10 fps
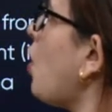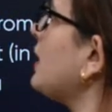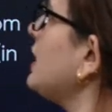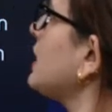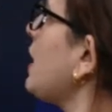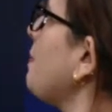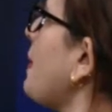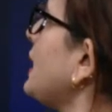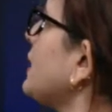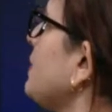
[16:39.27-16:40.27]
or
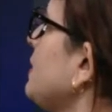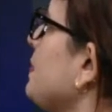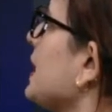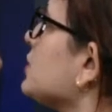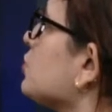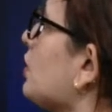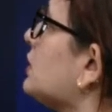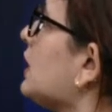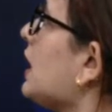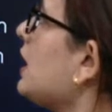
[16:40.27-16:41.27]
incompatible based
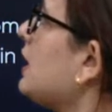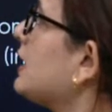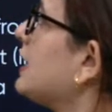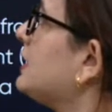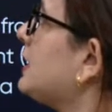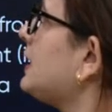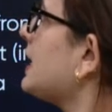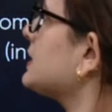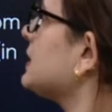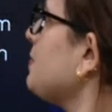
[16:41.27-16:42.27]
on the either
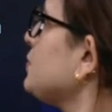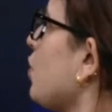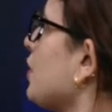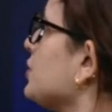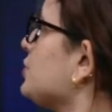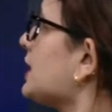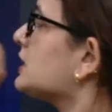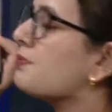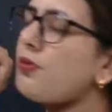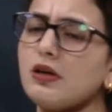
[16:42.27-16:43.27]
it accepts or
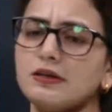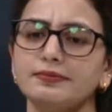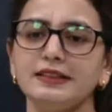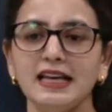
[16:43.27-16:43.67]
rejects pollen.